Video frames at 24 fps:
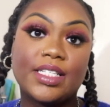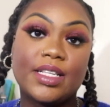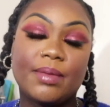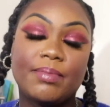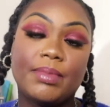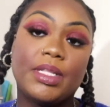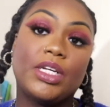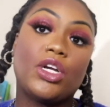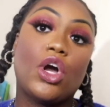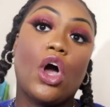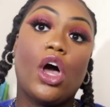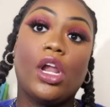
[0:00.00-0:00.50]

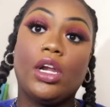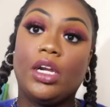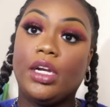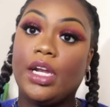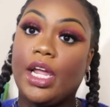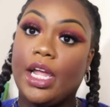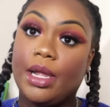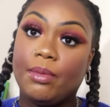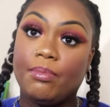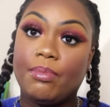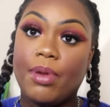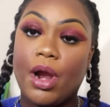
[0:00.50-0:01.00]
something called an
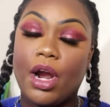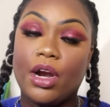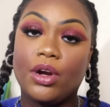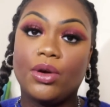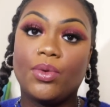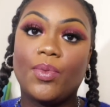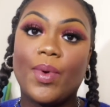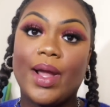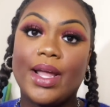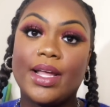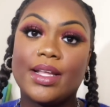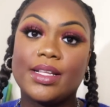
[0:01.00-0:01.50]

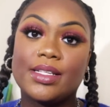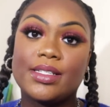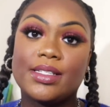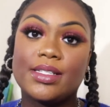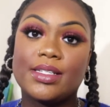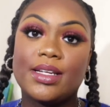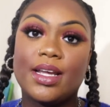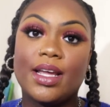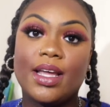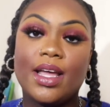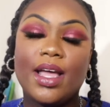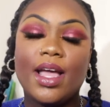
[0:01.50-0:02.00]
empire
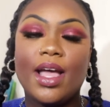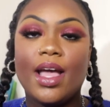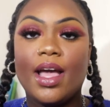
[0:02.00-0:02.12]
waist.